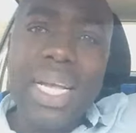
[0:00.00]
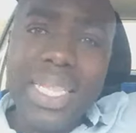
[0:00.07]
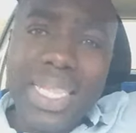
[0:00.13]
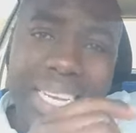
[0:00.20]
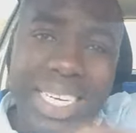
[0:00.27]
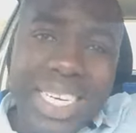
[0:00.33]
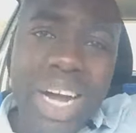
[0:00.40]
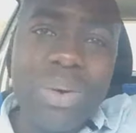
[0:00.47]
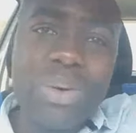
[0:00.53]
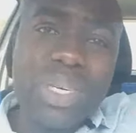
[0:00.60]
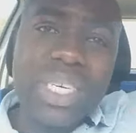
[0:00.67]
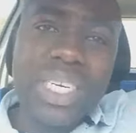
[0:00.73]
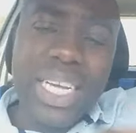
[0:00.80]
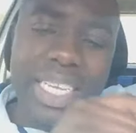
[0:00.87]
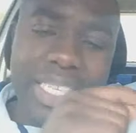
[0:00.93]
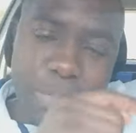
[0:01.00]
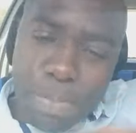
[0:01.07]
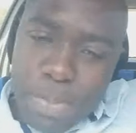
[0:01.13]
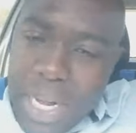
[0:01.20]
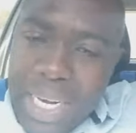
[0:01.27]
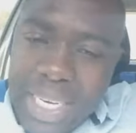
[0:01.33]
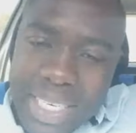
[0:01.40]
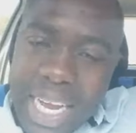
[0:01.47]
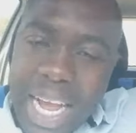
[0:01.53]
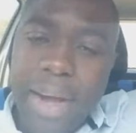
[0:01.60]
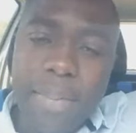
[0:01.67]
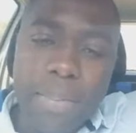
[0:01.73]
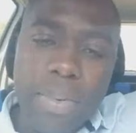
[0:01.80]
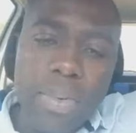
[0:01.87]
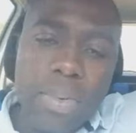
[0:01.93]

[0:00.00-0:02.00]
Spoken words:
the country is built up.